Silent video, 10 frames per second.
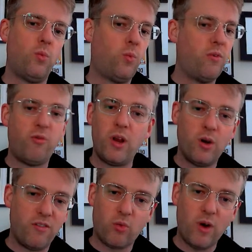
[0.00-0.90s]
if we don't
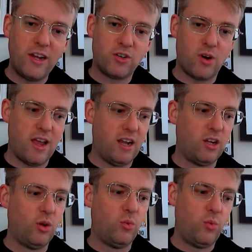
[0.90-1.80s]
have a right
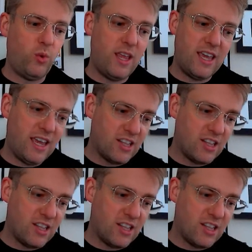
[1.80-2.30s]
triangle, we can't